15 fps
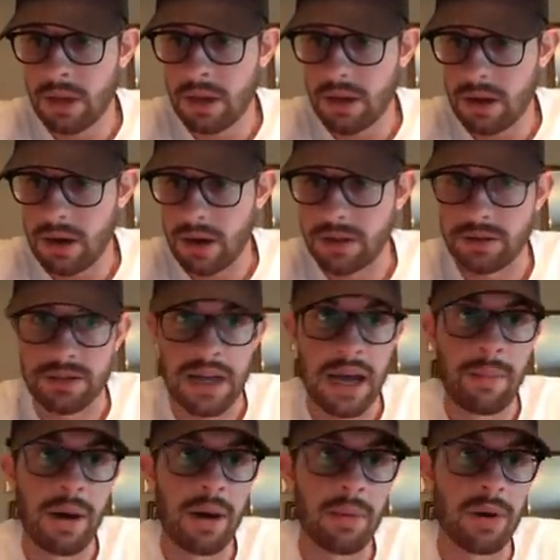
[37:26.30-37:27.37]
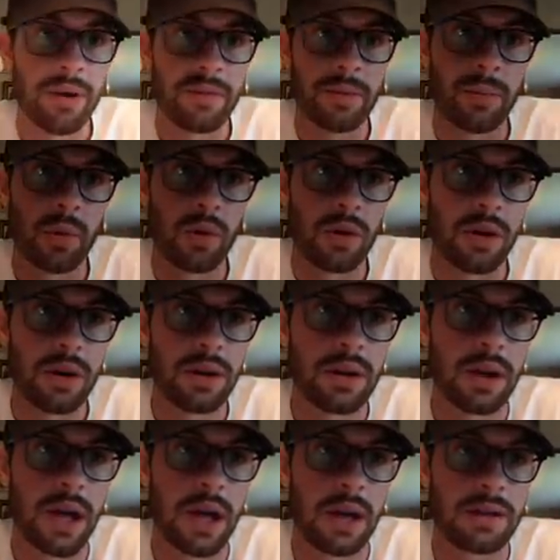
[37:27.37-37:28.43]
All right, so Ty Mont went off the board.
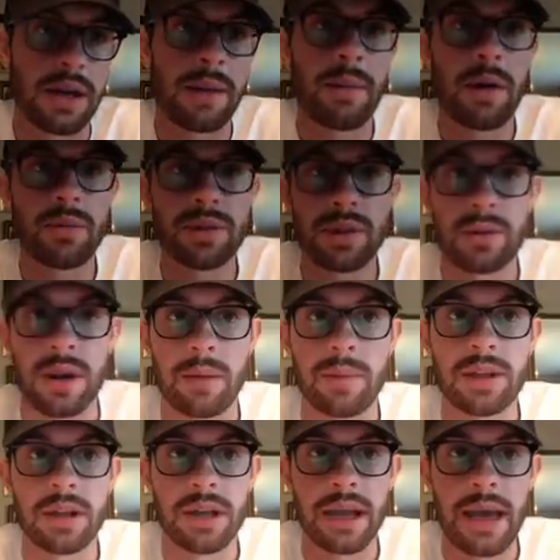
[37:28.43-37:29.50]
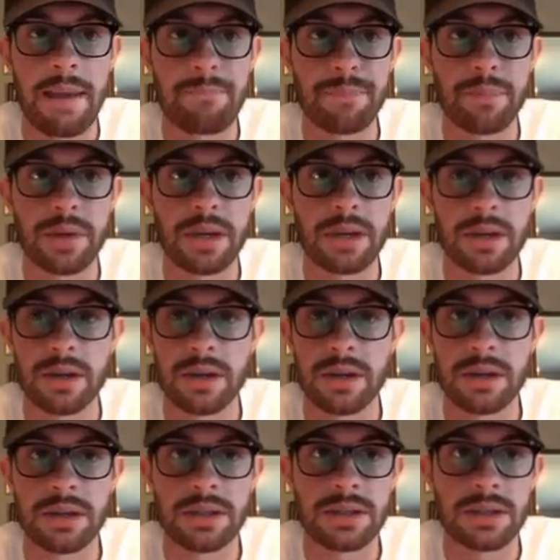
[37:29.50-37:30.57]
Ty Mont was someone I'd be looking at
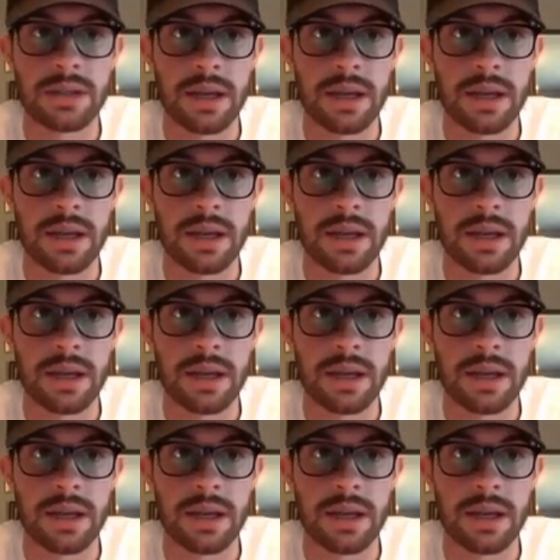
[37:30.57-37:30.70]
because,